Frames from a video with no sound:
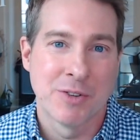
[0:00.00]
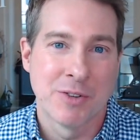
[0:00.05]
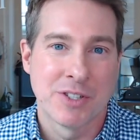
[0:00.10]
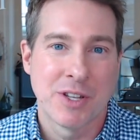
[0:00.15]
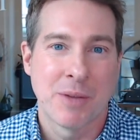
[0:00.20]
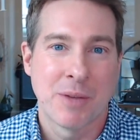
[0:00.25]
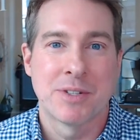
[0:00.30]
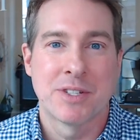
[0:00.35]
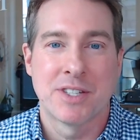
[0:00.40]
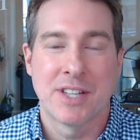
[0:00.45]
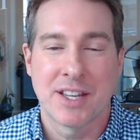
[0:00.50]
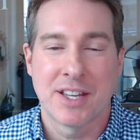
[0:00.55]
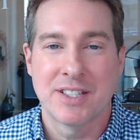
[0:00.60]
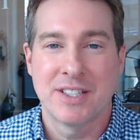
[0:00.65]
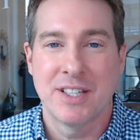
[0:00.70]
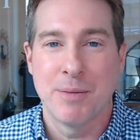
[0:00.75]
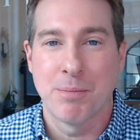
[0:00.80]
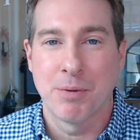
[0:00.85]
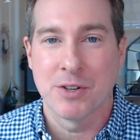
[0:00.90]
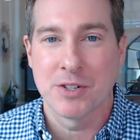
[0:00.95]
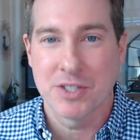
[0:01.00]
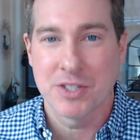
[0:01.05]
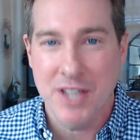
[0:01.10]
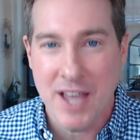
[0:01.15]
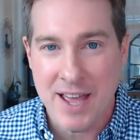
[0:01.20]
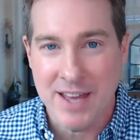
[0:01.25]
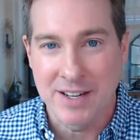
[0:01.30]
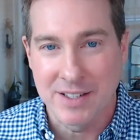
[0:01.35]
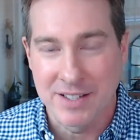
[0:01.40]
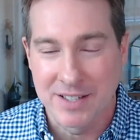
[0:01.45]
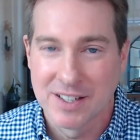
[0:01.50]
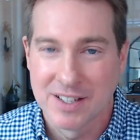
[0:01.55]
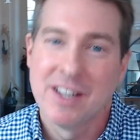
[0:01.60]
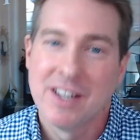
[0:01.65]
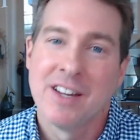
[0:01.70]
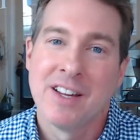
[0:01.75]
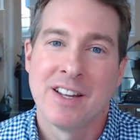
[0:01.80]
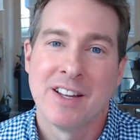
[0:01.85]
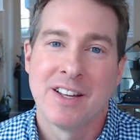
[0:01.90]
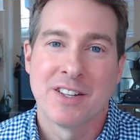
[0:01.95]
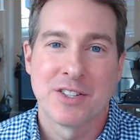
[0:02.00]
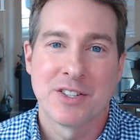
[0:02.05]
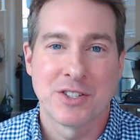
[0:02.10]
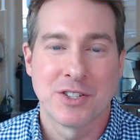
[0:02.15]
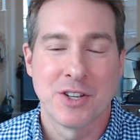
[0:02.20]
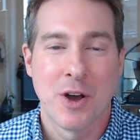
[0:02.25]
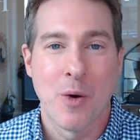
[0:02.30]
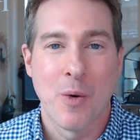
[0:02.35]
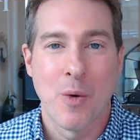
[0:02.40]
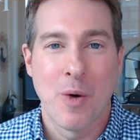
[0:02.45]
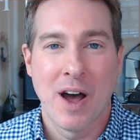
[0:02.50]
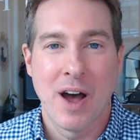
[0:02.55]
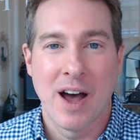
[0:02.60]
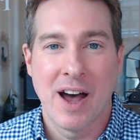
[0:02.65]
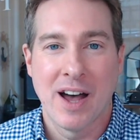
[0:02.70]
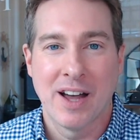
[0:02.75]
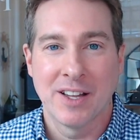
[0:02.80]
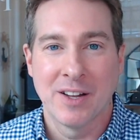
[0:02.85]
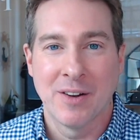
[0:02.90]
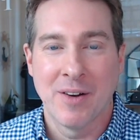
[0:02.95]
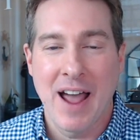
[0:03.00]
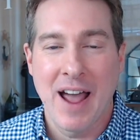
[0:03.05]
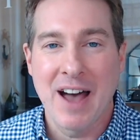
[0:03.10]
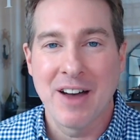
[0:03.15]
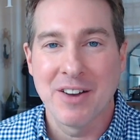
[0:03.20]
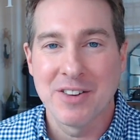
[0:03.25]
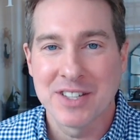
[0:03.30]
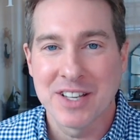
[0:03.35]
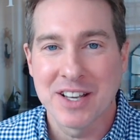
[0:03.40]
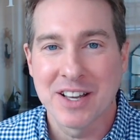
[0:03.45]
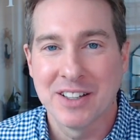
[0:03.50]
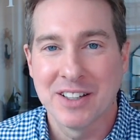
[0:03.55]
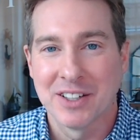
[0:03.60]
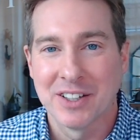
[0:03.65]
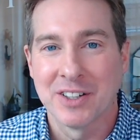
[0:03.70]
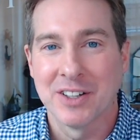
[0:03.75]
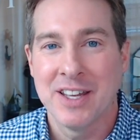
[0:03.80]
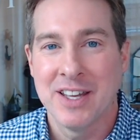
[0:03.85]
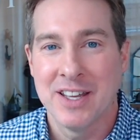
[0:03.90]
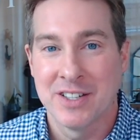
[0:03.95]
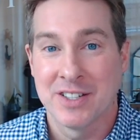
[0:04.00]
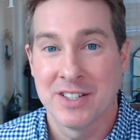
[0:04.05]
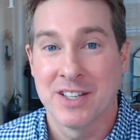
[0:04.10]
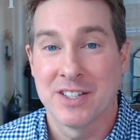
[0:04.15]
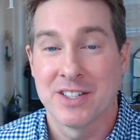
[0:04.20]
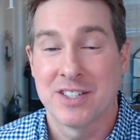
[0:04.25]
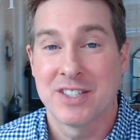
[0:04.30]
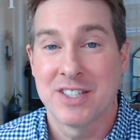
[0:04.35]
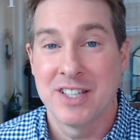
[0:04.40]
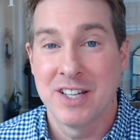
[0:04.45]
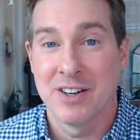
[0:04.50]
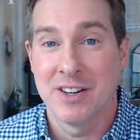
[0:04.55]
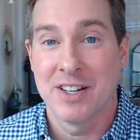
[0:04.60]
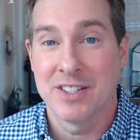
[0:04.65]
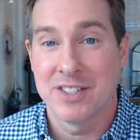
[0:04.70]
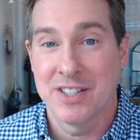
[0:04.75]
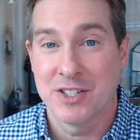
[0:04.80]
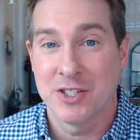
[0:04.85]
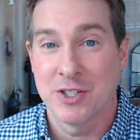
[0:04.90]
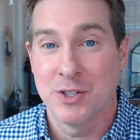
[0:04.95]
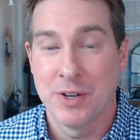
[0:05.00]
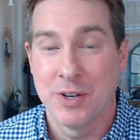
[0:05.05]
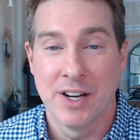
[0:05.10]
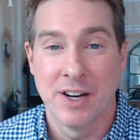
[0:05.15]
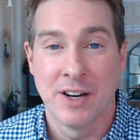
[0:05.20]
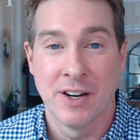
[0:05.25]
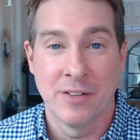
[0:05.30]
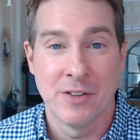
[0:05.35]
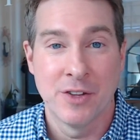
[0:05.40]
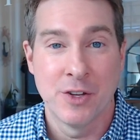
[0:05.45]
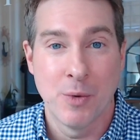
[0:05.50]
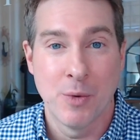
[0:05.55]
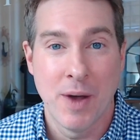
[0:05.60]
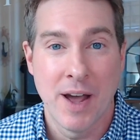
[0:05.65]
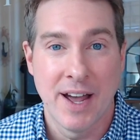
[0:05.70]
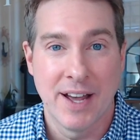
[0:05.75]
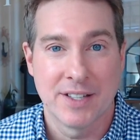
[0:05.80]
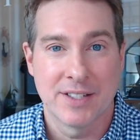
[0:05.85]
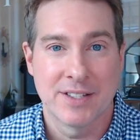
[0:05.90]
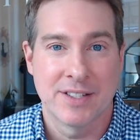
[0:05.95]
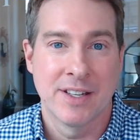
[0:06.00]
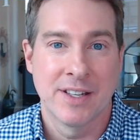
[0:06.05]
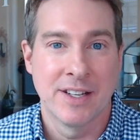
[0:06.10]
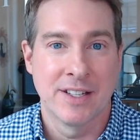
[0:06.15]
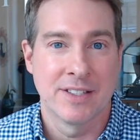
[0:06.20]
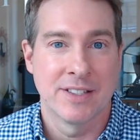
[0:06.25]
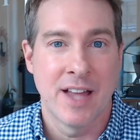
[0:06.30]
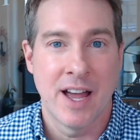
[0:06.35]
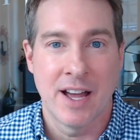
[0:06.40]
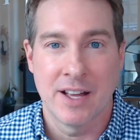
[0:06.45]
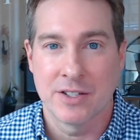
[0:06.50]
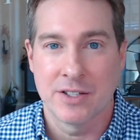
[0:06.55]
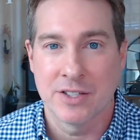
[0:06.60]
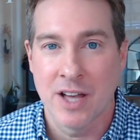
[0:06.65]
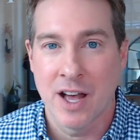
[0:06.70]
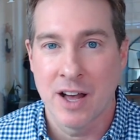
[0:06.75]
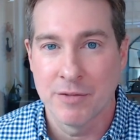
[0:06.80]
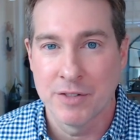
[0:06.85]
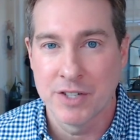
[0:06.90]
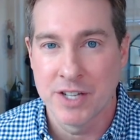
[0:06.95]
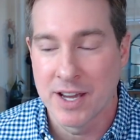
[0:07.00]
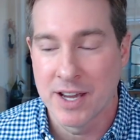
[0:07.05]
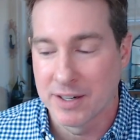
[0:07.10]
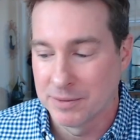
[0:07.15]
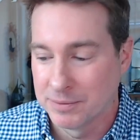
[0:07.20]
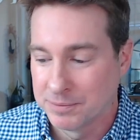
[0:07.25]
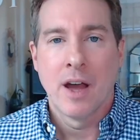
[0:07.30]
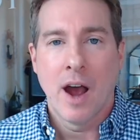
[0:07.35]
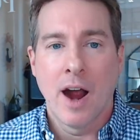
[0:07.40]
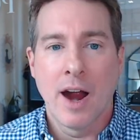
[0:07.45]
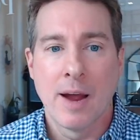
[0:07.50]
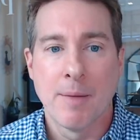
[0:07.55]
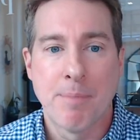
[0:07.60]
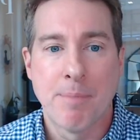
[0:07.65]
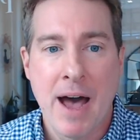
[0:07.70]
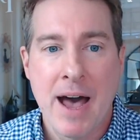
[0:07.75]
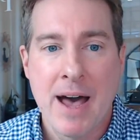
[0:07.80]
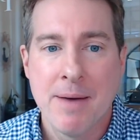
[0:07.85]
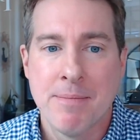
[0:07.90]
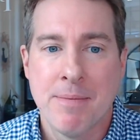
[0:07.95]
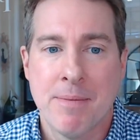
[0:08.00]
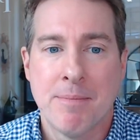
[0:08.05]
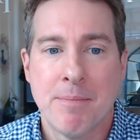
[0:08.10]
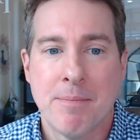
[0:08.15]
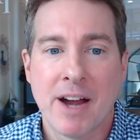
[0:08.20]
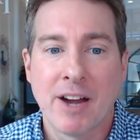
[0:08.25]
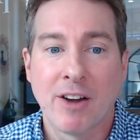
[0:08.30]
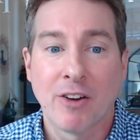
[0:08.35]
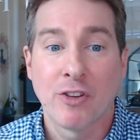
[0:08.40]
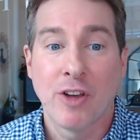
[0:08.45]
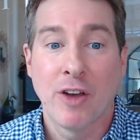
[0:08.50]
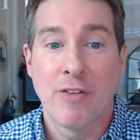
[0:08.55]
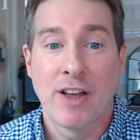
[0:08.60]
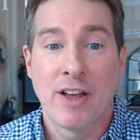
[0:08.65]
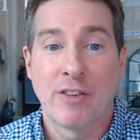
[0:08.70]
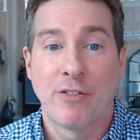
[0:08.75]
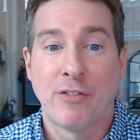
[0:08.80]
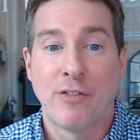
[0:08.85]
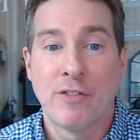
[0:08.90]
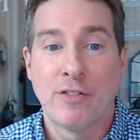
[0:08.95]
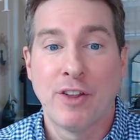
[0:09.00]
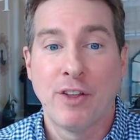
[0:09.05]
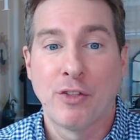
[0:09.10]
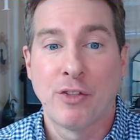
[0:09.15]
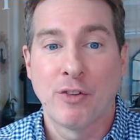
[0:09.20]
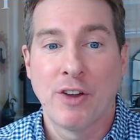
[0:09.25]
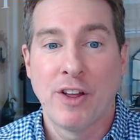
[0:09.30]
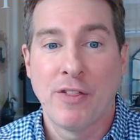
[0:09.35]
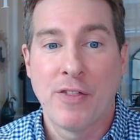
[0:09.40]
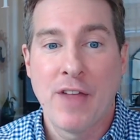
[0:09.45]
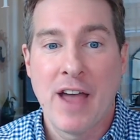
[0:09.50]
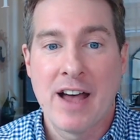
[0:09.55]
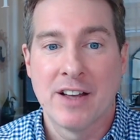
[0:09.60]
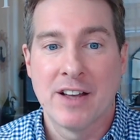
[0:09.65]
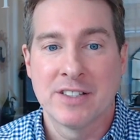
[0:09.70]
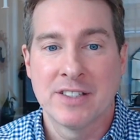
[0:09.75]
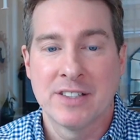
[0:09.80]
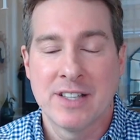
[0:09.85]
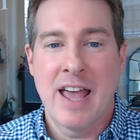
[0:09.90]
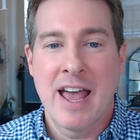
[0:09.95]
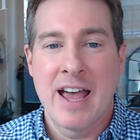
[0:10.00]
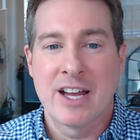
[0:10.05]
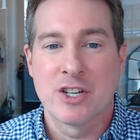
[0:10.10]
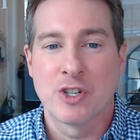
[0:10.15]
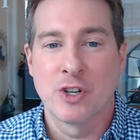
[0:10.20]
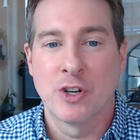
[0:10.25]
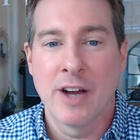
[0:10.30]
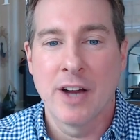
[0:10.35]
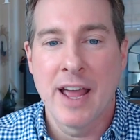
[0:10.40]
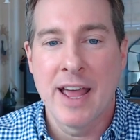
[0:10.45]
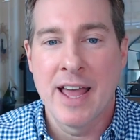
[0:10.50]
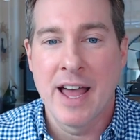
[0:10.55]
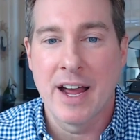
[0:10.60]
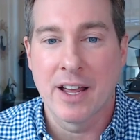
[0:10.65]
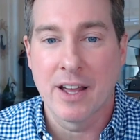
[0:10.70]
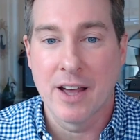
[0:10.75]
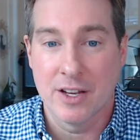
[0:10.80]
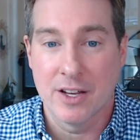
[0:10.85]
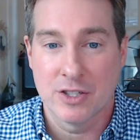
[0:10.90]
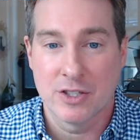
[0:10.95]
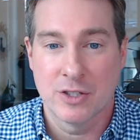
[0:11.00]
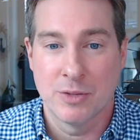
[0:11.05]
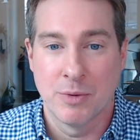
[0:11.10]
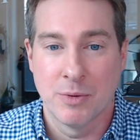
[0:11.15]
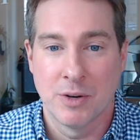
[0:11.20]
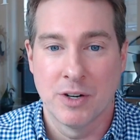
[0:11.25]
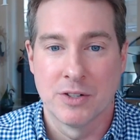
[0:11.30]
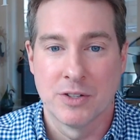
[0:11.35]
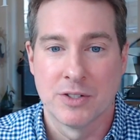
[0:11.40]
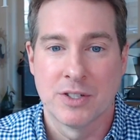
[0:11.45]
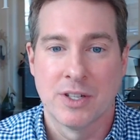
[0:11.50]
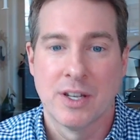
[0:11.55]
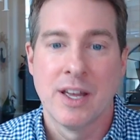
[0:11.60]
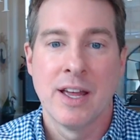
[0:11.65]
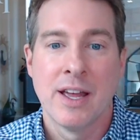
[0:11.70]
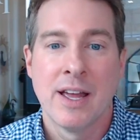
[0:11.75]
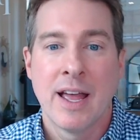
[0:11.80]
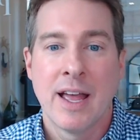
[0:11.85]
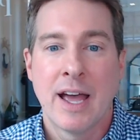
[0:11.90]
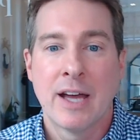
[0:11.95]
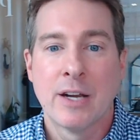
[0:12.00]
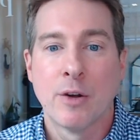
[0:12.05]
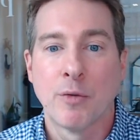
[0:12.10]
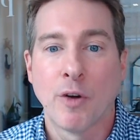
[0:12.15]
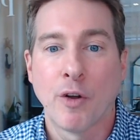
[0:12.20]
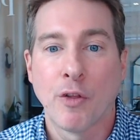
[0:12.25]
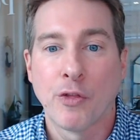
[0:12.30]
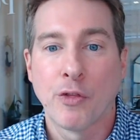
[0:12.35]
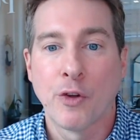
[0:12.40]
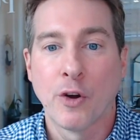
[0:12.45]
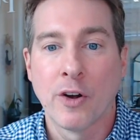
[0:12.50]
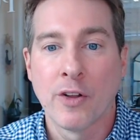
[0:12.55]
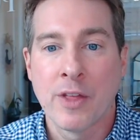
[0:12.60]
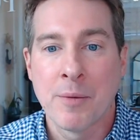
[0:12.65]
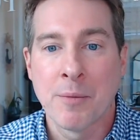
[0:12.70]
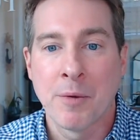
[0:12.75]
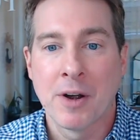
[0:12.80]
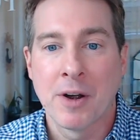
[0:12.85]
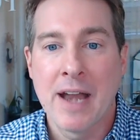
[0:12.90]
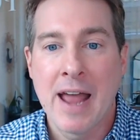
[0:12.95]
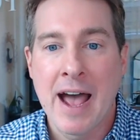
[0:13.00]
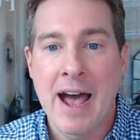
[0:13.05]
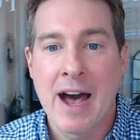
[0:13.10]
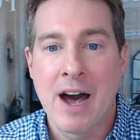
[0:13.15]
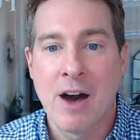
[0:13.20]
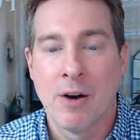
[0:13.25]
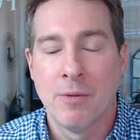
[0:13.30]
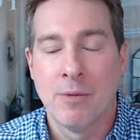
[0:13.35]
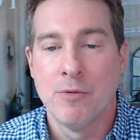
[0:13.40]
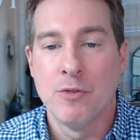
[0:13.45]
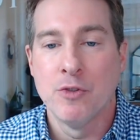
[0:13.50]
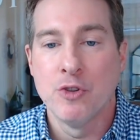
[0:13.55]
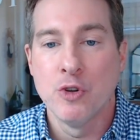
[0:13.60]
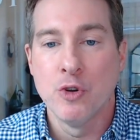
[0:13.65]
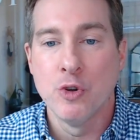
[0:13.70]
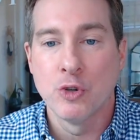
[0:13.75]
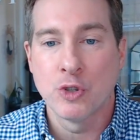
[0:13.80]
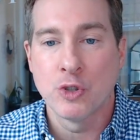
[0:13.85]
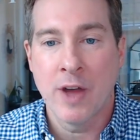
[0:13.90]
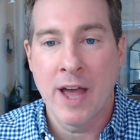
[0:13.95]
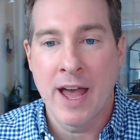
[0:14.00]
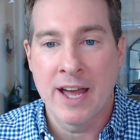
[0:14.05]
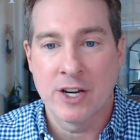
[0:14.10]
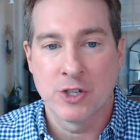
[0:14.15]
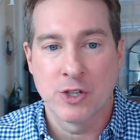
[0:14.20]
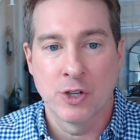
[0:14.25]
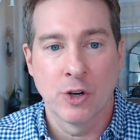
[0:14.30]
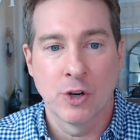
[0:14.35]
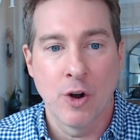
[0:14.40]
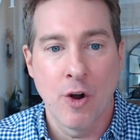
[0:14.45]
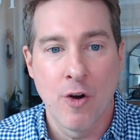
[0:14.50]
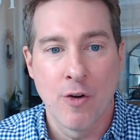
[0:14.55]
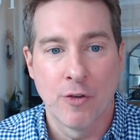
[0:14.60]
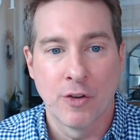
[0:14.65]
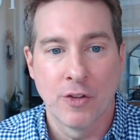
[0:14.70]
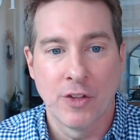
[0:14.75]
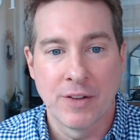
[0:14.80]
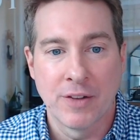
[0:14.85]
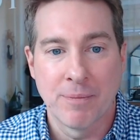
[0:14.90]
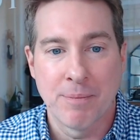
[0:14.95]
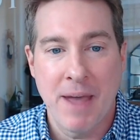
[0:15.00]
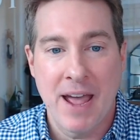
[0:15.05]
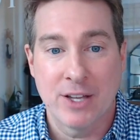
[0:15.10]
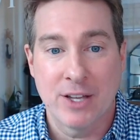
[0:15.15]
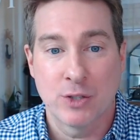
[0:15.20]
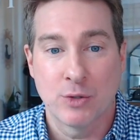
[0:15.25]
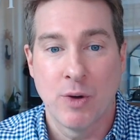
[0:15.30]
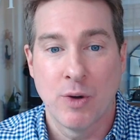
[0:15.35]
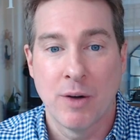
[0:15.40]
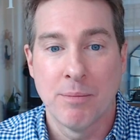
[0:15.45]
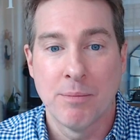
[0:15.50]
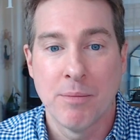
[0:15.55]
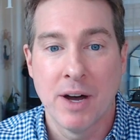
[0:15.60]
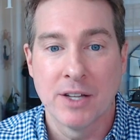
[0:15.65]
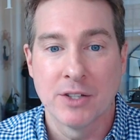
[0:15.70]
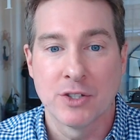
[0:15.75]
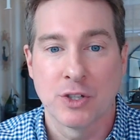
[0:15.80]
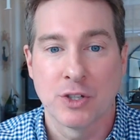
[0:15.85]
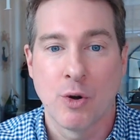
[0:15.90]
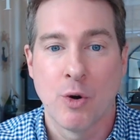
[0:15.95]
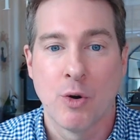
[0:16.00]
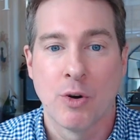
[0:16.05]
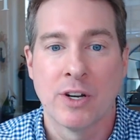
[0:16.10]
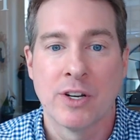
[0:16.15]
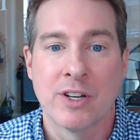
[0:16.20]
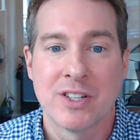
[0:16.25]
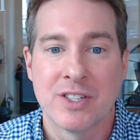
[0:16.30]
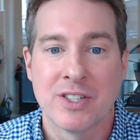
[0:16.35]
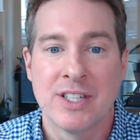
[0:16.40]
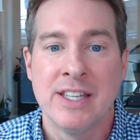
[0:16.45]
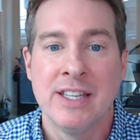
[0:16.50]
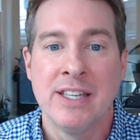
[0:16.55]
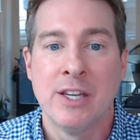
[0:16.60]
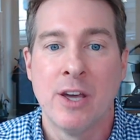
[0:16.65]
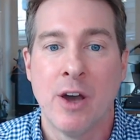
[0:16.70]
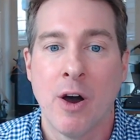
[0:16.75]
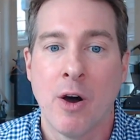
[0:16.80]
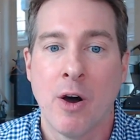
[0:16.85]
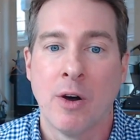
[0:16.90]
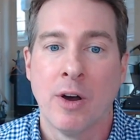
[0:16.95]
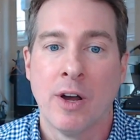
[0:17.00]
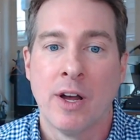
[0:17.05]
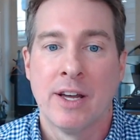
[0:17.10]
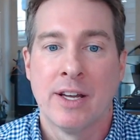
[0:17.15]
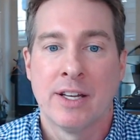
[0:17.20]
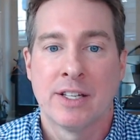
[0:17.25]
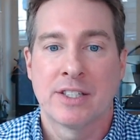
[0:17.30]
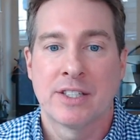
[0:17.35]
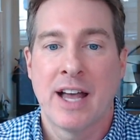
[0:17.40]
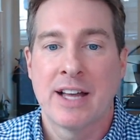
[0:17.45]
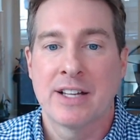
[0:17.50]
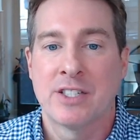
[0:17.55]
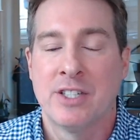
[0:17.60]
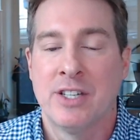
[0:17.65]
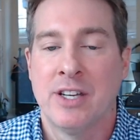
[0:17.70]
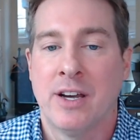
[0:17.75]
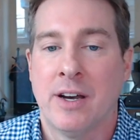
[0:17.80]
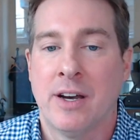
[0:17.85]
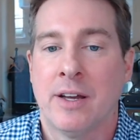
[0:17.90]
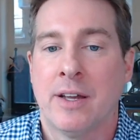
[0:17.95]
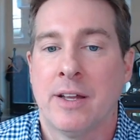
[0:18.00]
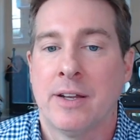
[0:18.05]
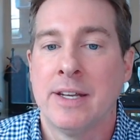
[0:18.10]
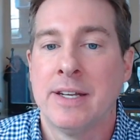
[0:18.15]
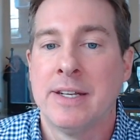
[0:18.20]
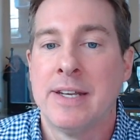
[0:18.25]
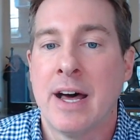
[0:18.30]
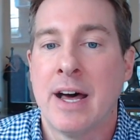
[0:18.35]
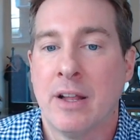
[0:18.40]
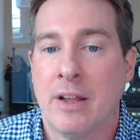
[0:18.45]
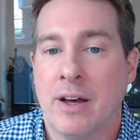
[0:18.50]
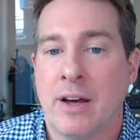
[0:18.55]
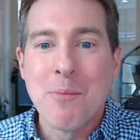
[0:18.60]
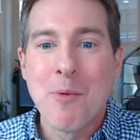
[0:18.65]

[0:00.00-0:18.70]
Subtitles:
It was up 60%. So, you know, housing clearly is a serious issue here in the U.S., and it's not solved yet. All right, Bob, Microsoft has 53,000 Azure AI customers, and over a third of them are now new to Azure over the past 12 months, according to CEO Satya Nadella.